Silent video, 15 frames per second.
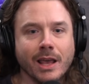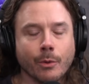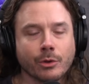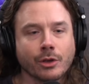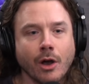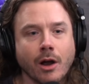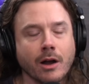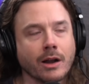Yeah. It was
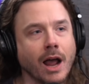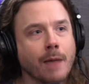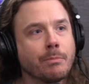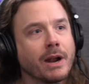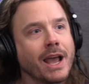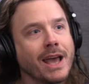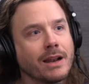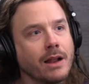hard,
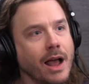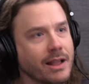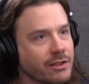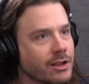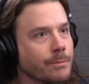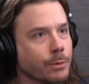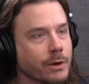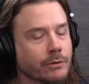but I had
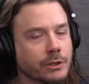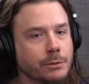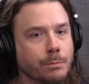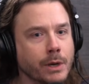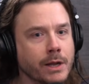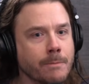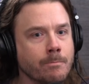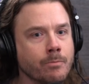some privilege,
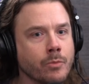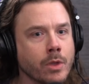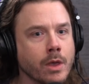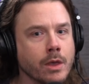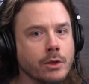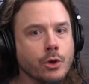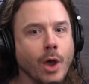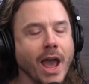but
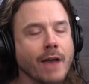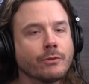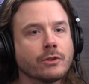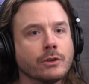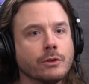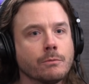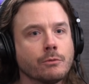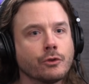you have
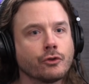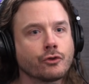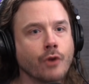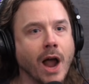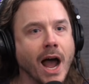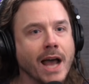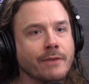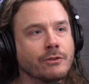to
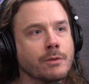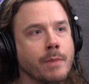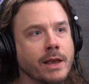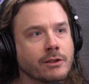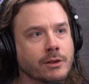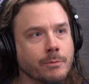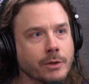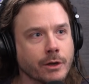strive to make
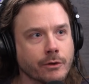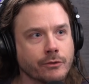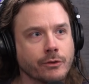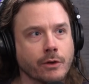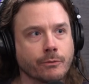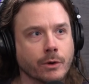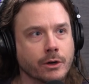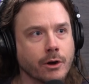something
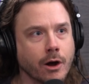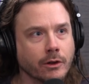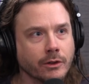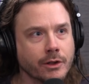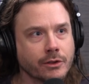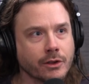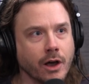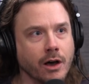yourself
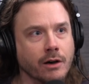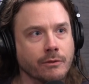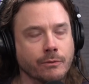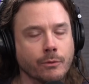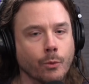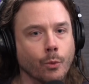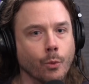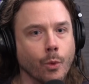regardless of
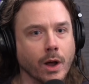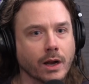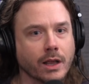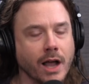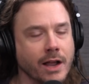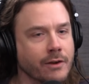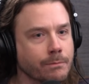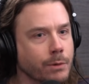what
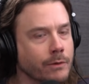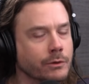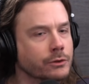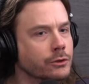kind of privilege.